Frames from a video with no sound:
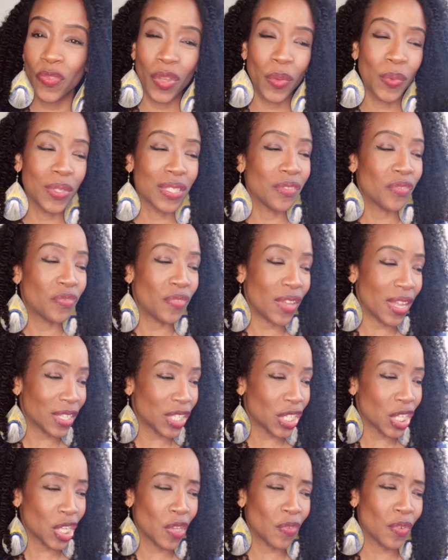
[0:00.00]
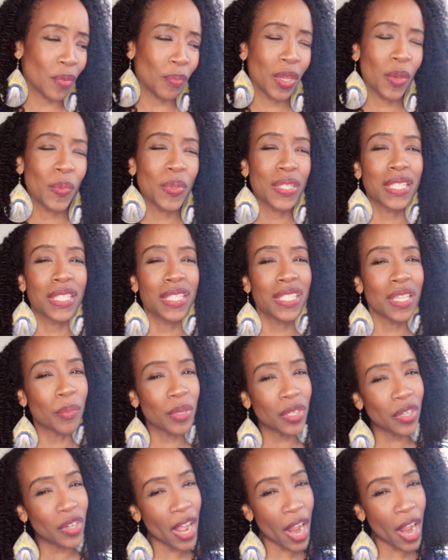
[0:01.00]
it was inventive. I mean, it was similar